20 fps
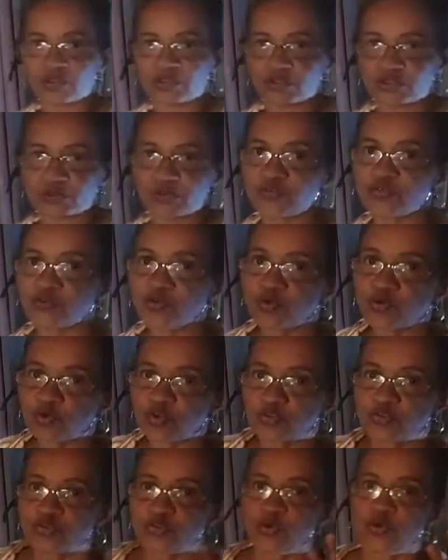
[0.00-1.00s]
there is no
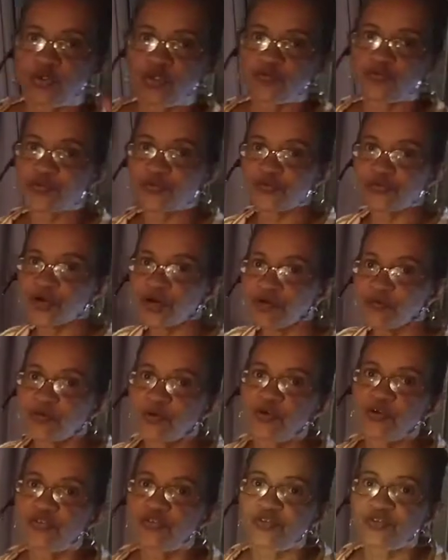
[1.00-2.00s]
control of the
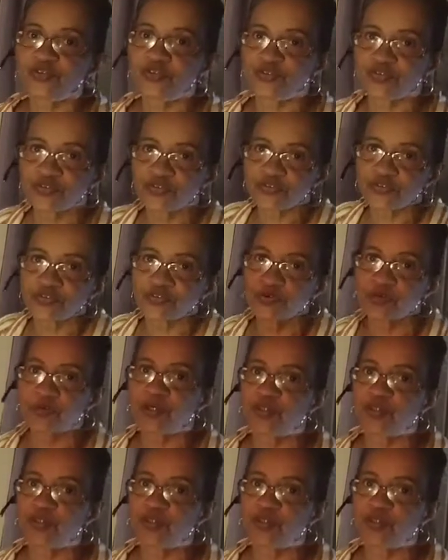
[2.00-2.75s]
thyroids in the system,